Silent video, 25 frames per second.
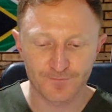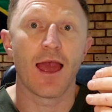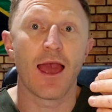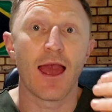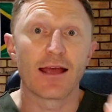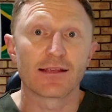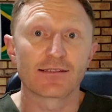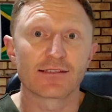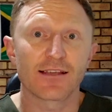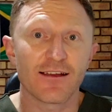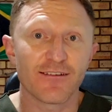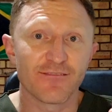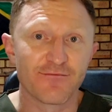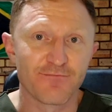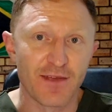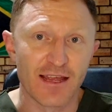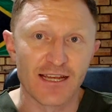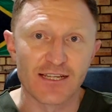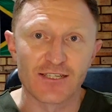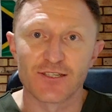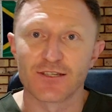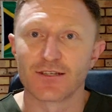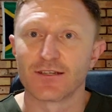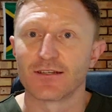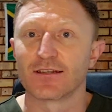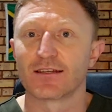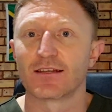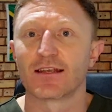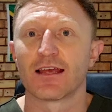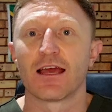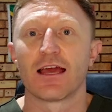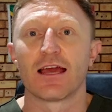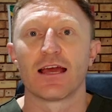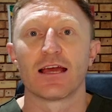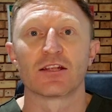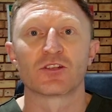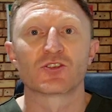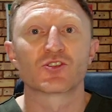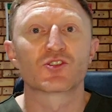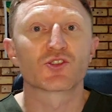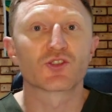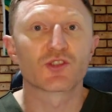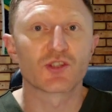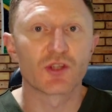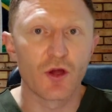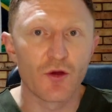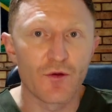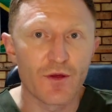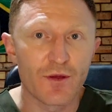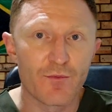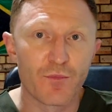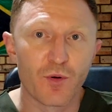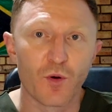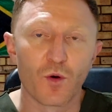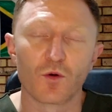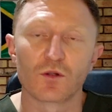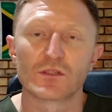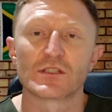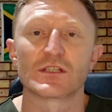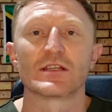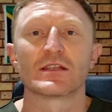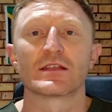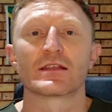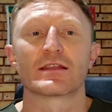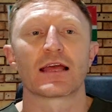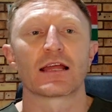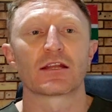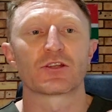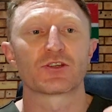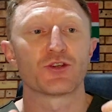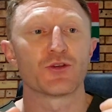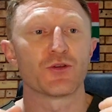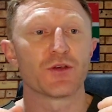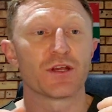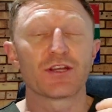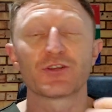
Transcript: As I've mentioned, it's so important that you